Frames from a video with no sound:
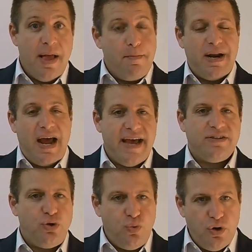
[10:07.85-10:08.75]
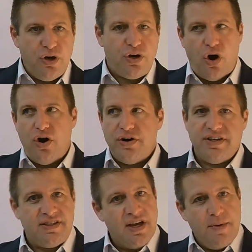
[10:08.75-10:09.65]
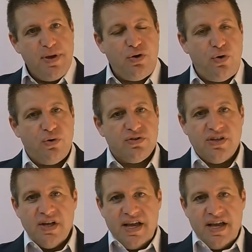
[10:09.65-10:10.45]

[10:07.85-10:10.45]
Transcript: but I had to work on it, because